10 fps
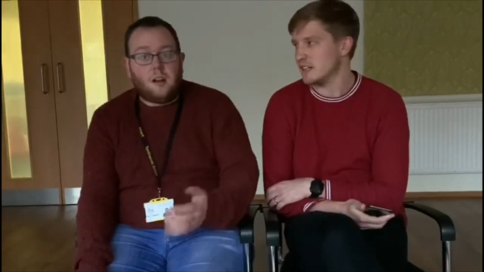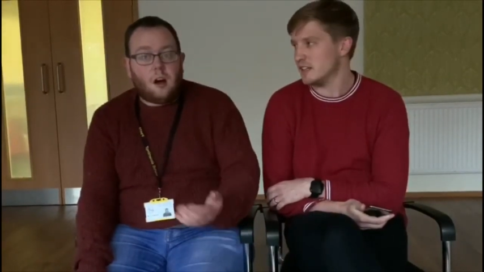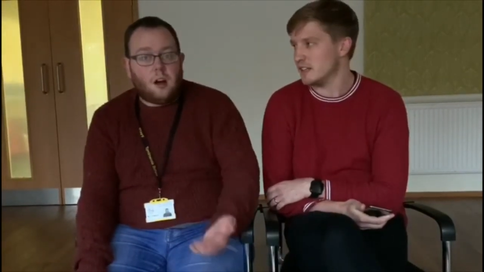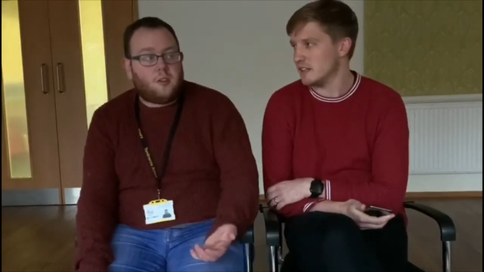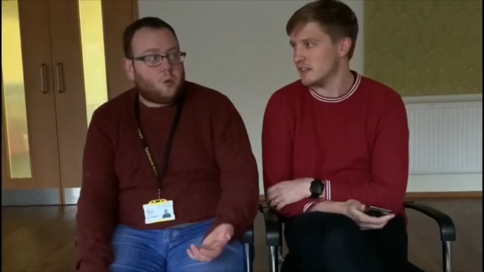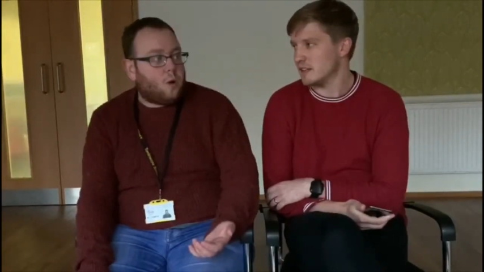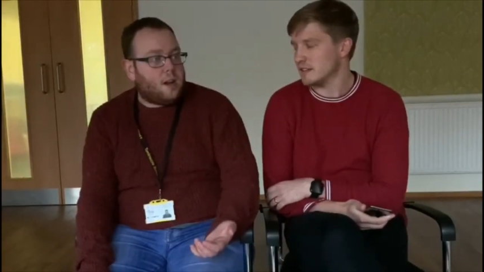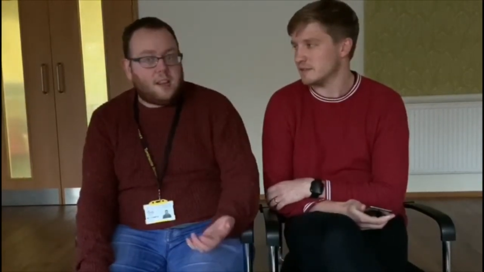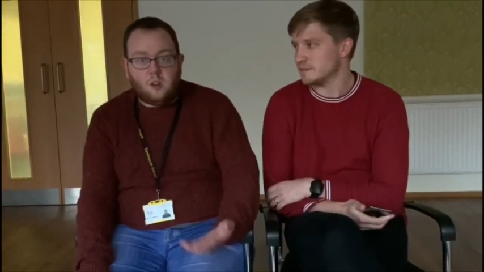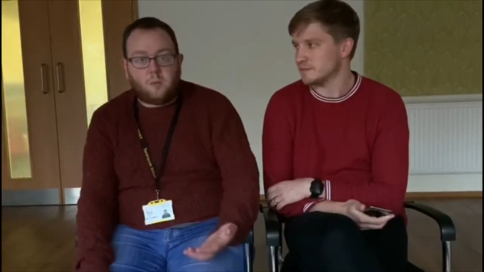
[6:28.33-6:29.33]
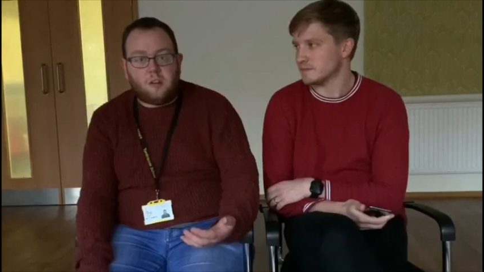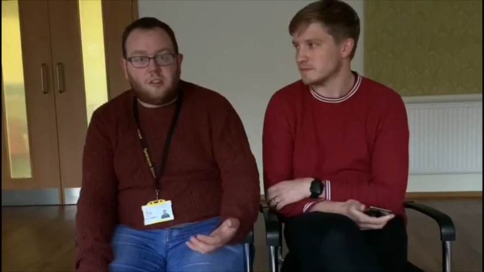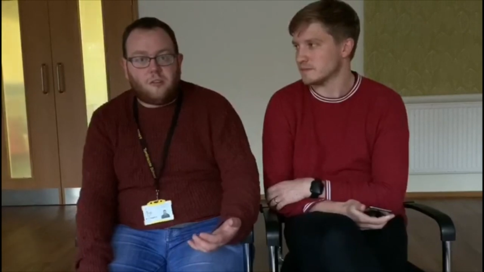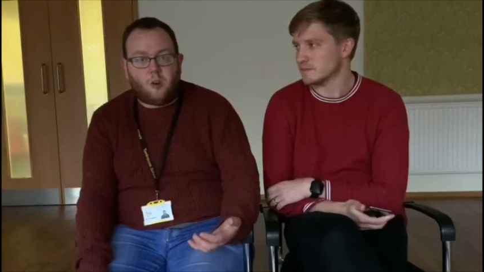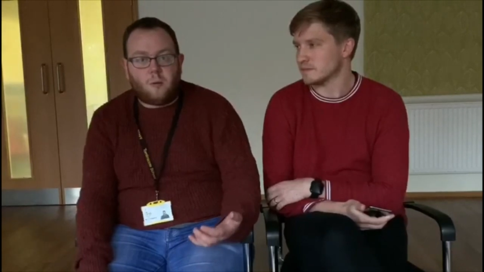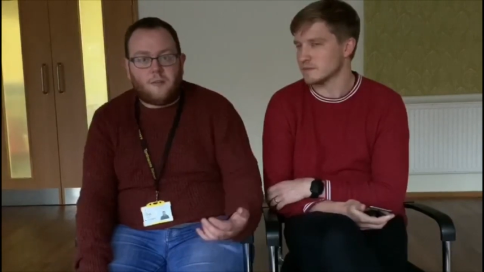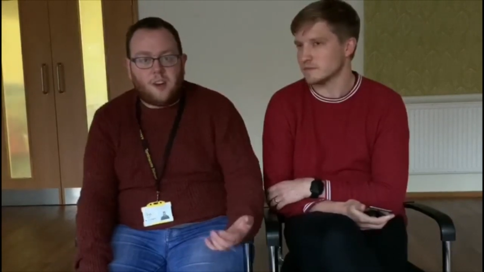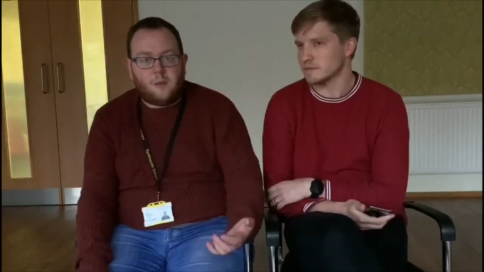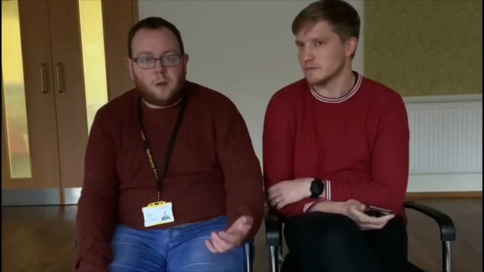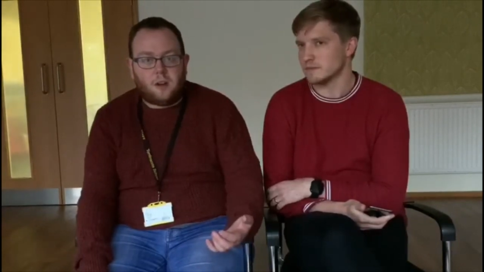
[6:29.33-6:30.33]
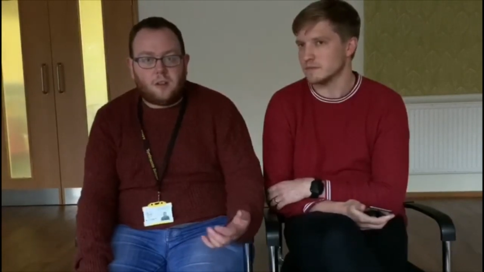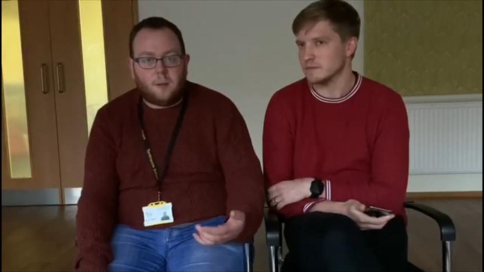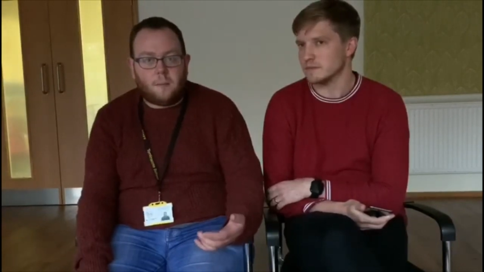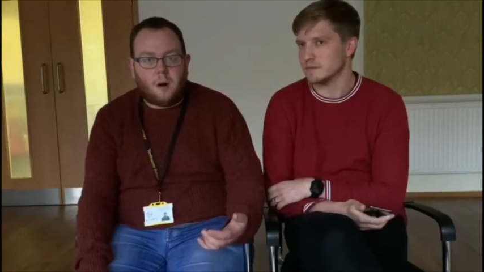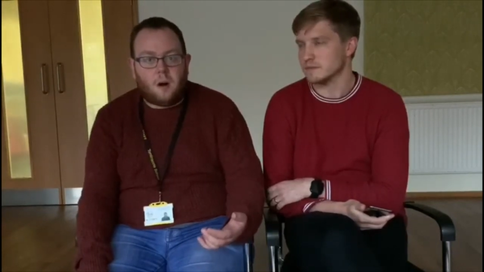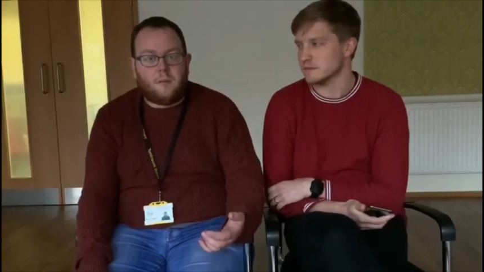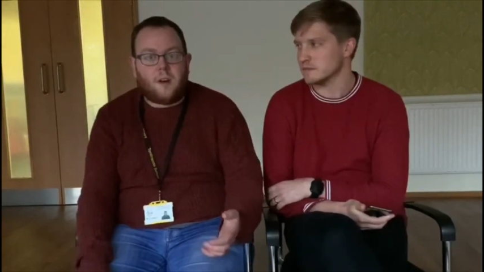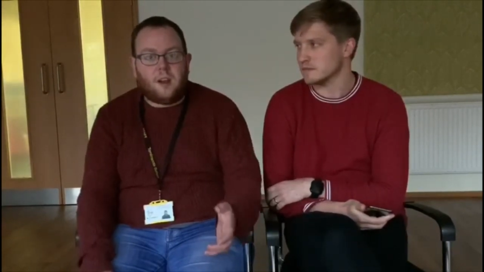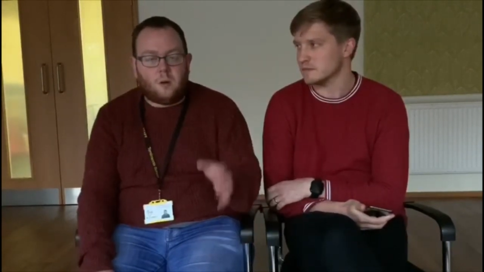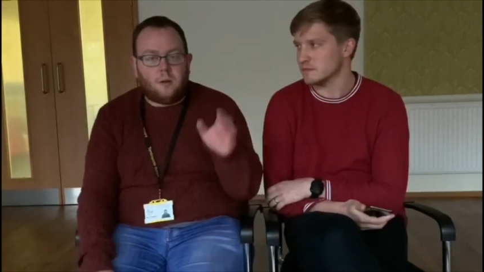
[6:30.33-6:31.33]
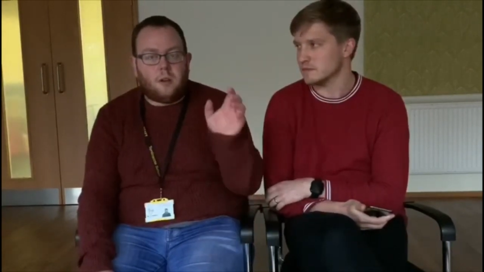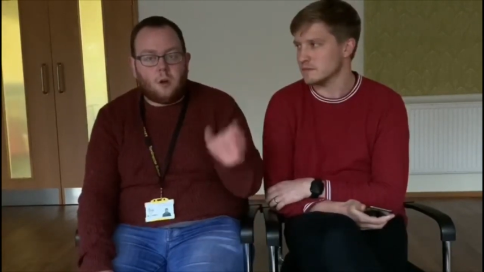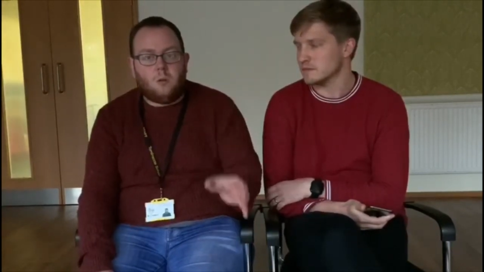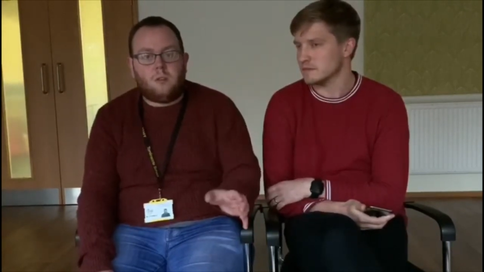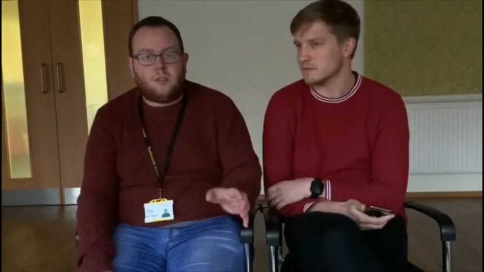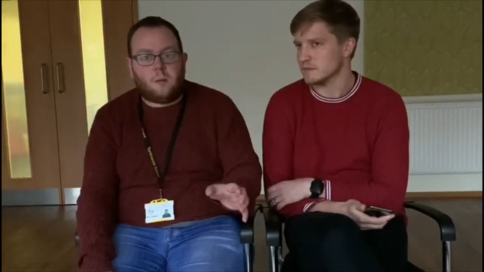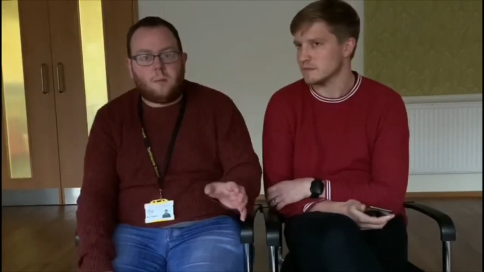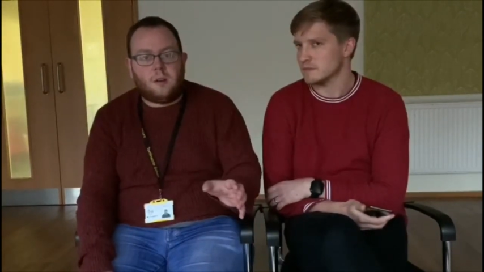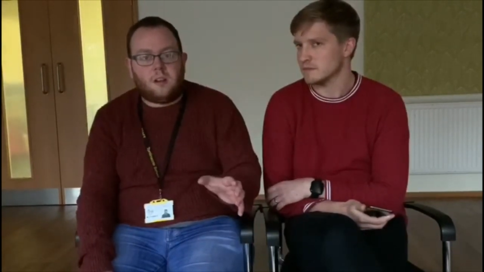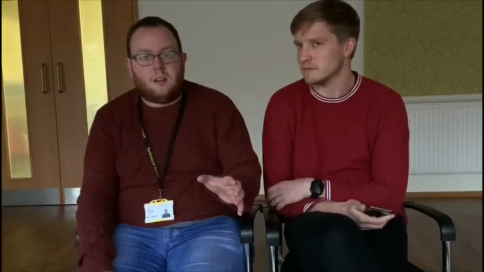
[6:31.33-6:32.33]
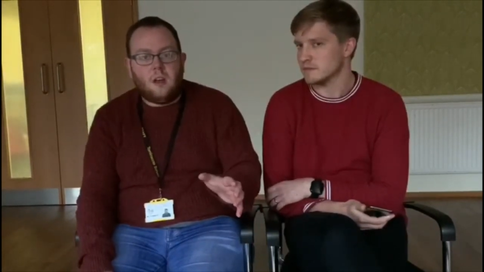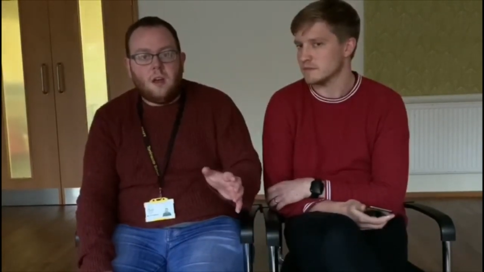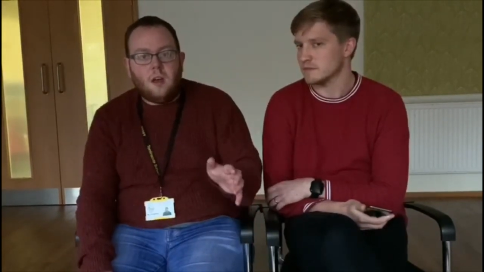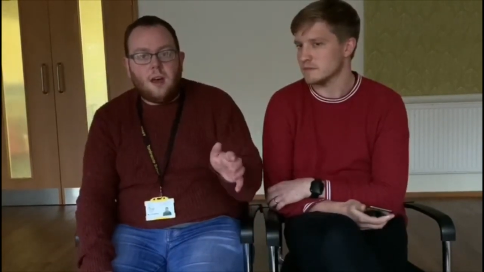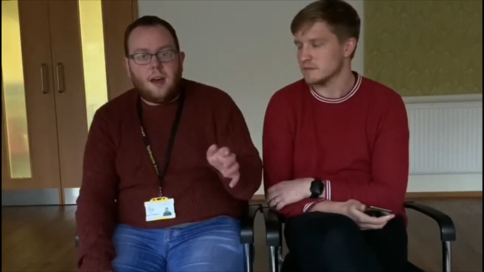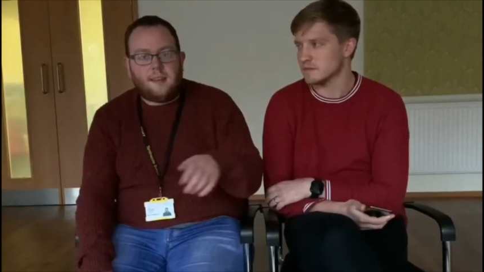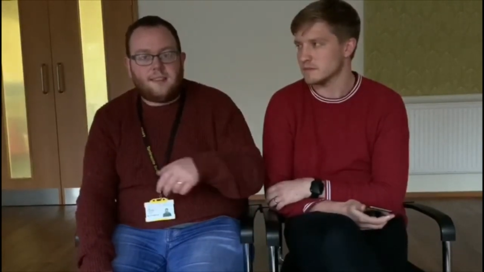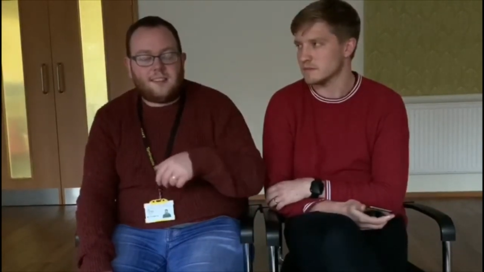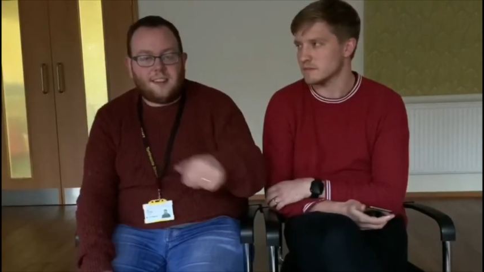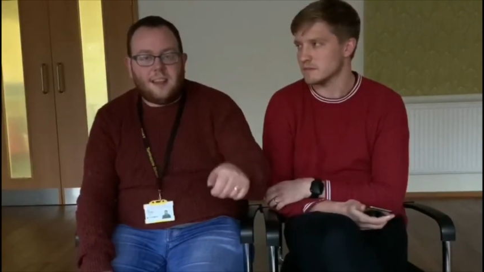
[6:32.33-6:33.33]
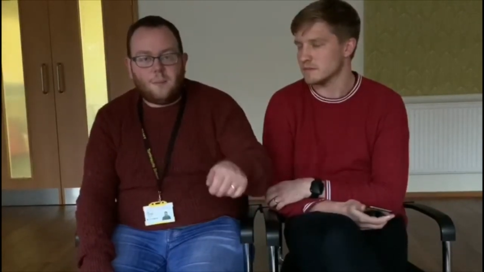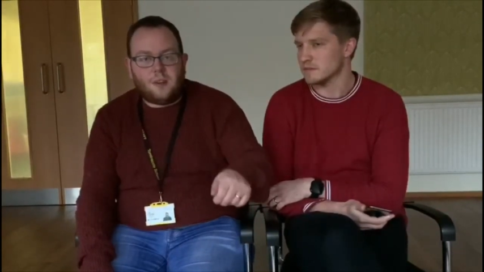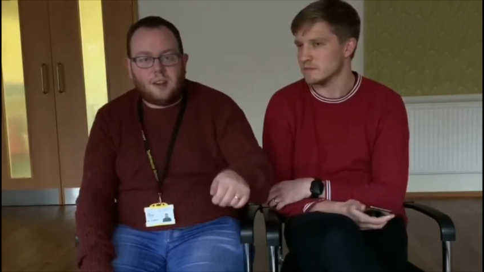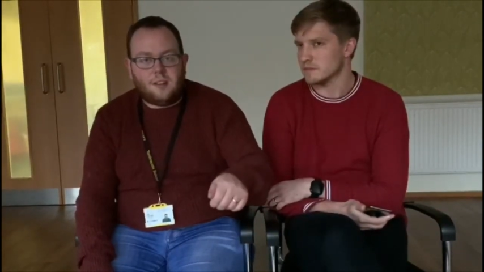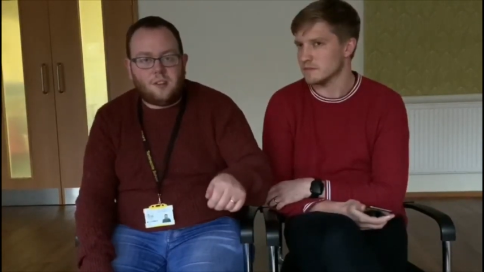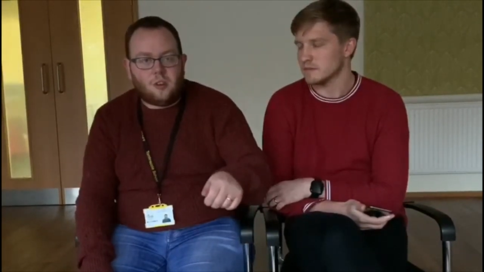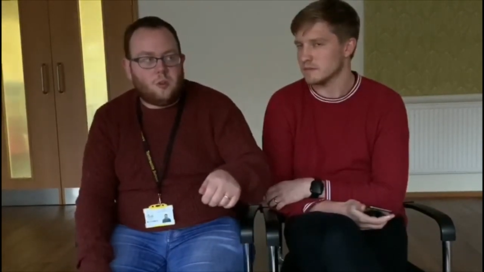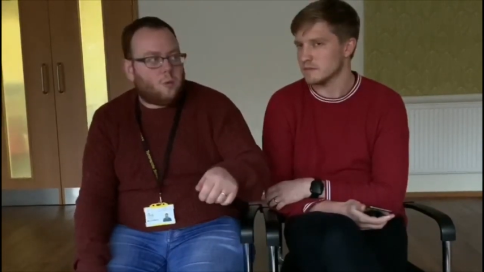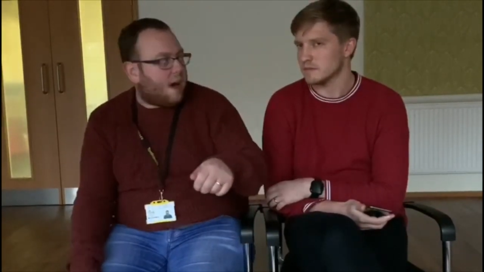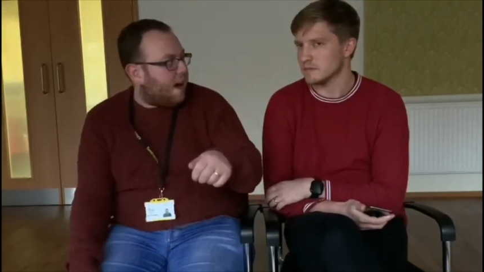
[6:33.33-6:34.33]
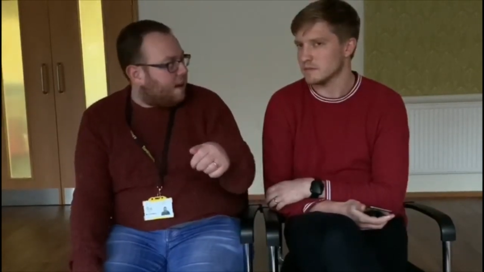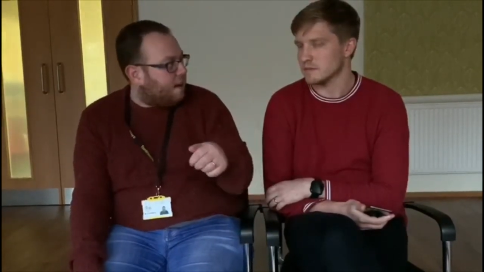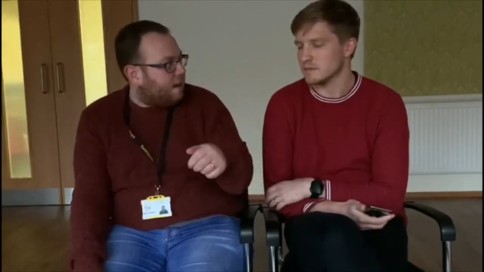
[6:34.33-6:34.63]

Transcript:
Speaker 1: I saw in a youth ministry forum on Facebook that I'm part of a little note that somebody'd uh, slipped into an